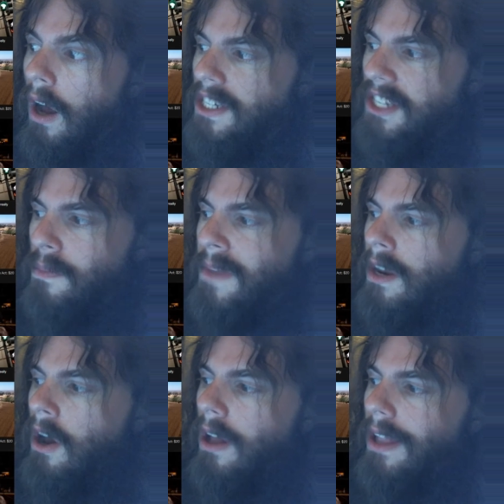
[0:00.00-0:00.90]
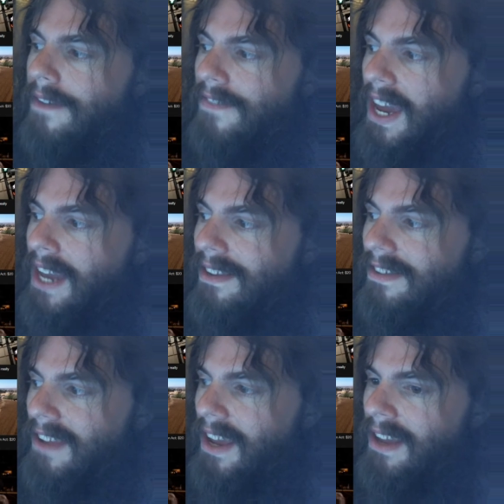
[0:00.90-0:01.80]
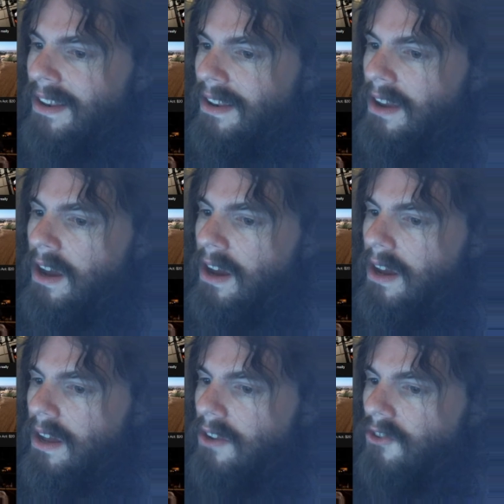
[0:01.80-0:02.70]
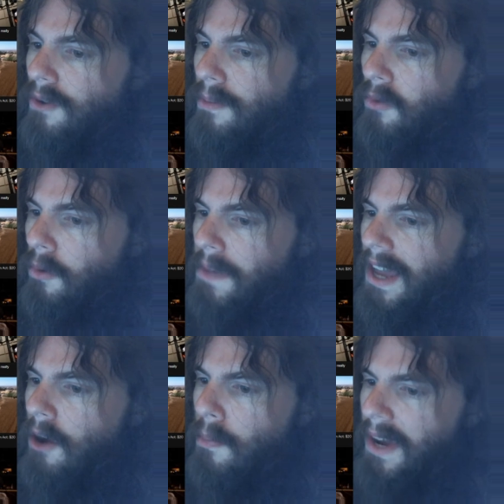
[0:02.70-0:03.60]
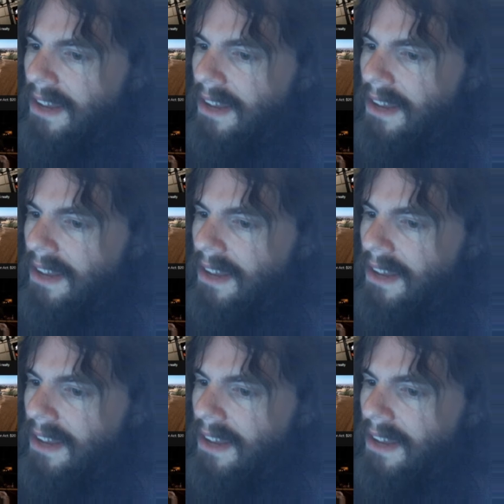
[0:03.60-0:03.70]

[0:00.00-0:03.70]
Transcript: you mean all Afghanistan uh, troops will be out by